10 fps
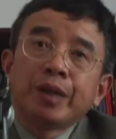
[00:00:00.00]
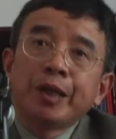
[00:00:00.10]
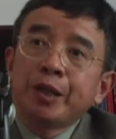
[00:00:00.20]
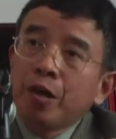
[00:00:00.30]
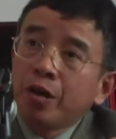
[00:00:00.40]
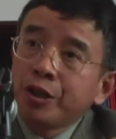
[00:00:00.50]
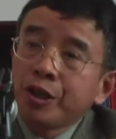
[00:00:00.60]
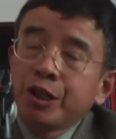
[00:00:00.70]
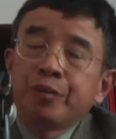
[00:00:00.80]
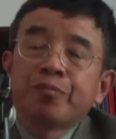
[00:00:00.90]

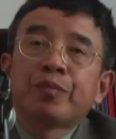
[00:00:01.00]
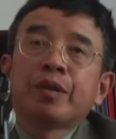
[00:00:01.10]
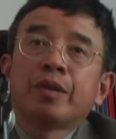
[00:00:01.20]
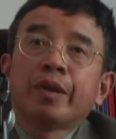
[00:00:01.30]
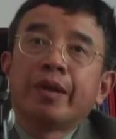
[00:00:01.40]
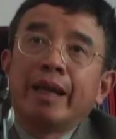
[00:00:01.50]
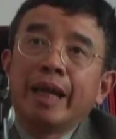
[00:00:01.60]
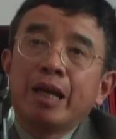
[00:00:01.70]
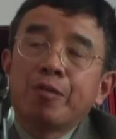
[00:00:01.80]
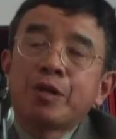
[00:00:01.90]
ideology and
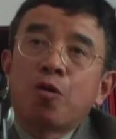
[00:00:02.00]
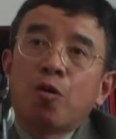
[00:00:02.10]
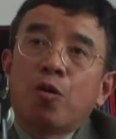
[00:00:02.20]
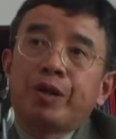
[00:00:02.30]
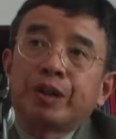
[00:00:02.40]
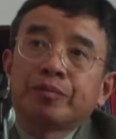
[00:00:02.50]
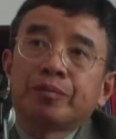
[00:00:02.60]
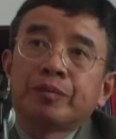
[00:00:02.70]
language order